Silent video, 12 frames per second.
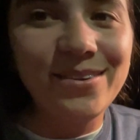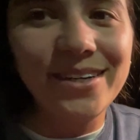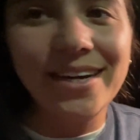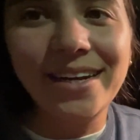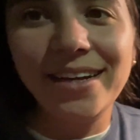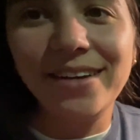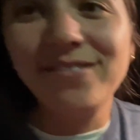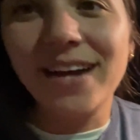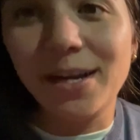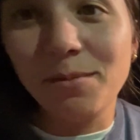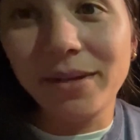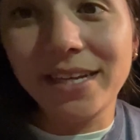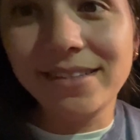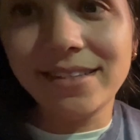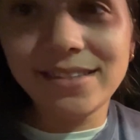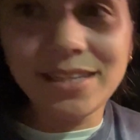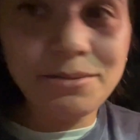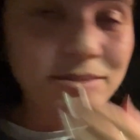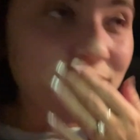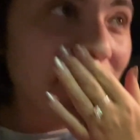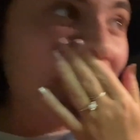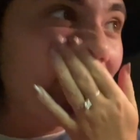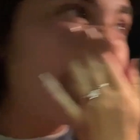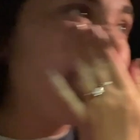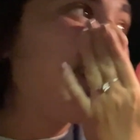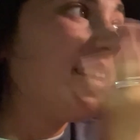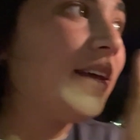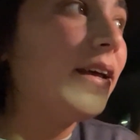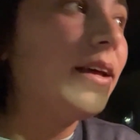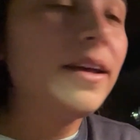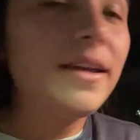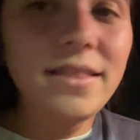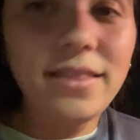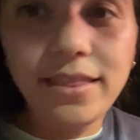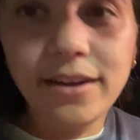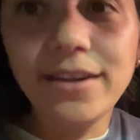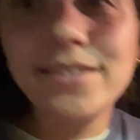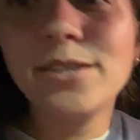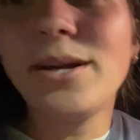we're gonna find a place to sleep tonight. There is a